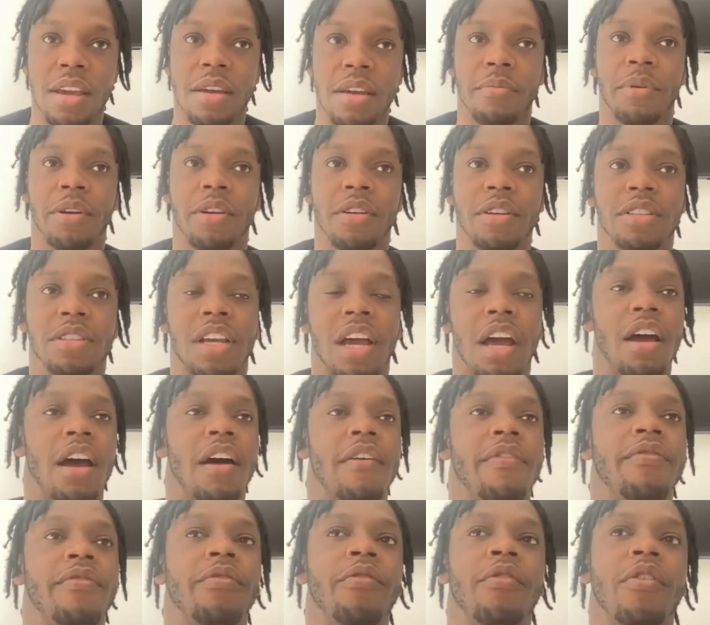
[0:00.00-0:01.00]
Because I
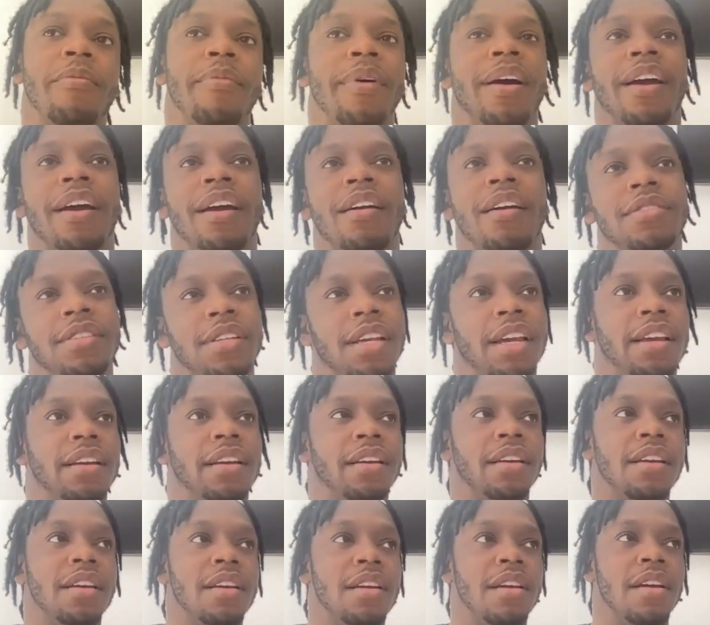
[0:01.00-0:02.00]
thought about it, I was like,
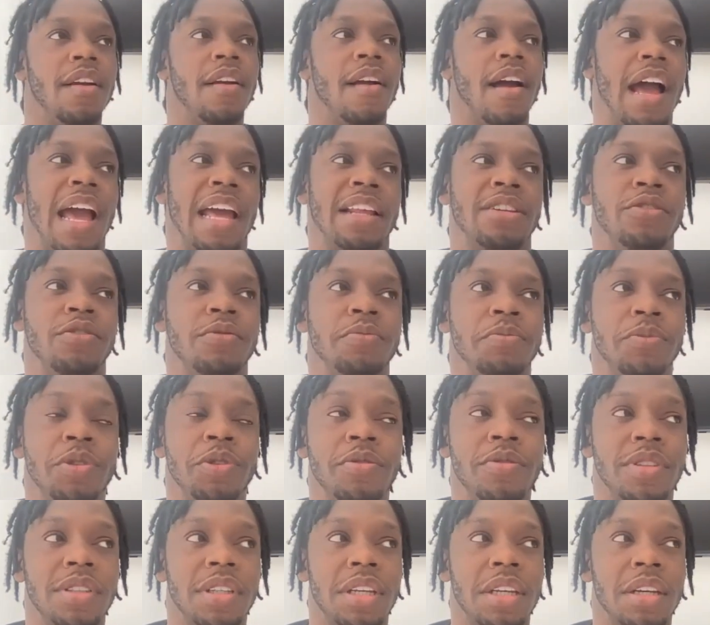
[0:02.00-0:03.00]
I do
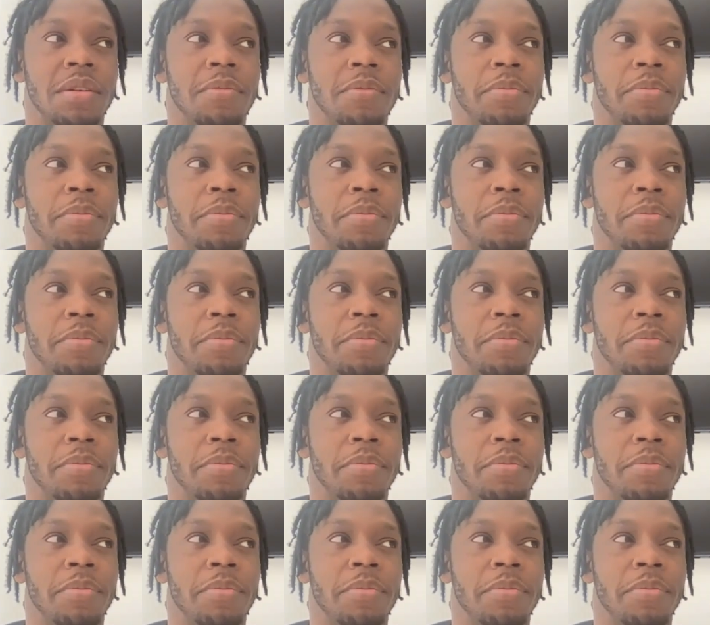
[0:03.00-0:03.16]
music,